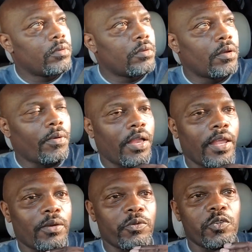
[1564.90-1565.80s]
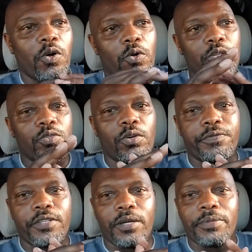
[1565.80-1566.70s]
Yep, I like when you hold the door
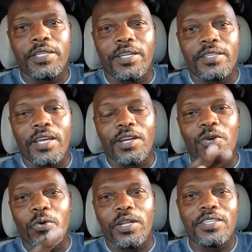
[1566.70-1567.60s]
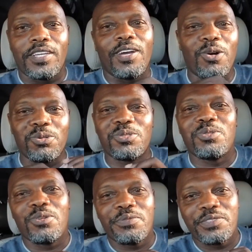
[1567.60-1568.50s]
for them and then they go in, then they hold the
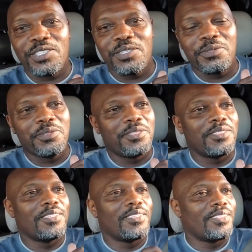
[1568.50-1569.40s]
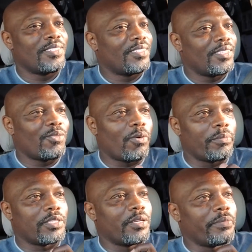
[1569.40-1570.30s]
door for you.
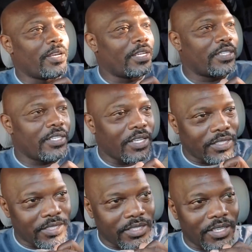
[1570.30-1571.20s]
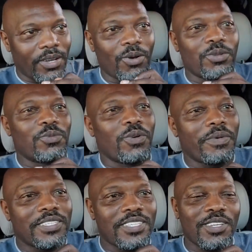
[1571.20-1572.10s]
Woman did me like that yesterday. Older
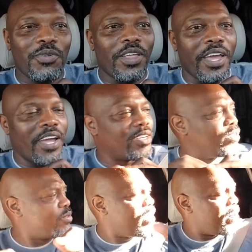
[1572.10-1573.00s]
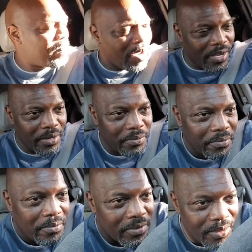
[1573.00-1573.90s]
woman, I said, you didn't have to do that,
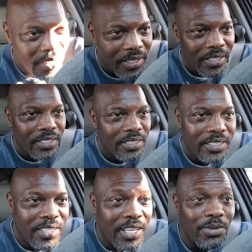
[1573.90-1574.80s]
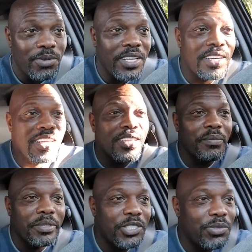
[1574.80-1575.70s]
ma'am. She said, you didn't either,
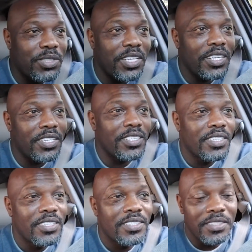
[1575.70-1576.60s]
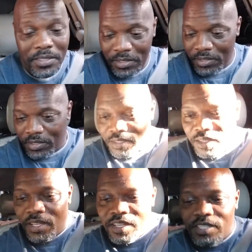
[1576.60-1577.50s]
but you did.
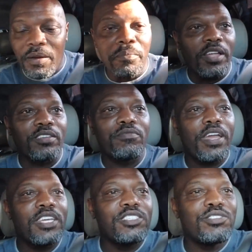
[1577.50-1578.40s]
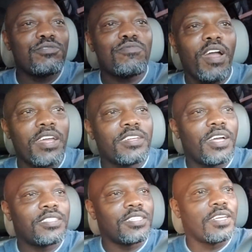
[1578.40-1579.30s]
Your mother raised you right.
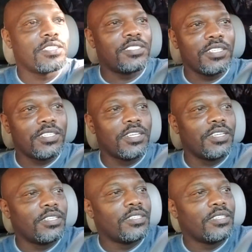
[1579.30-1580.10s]
I said, yes, she did.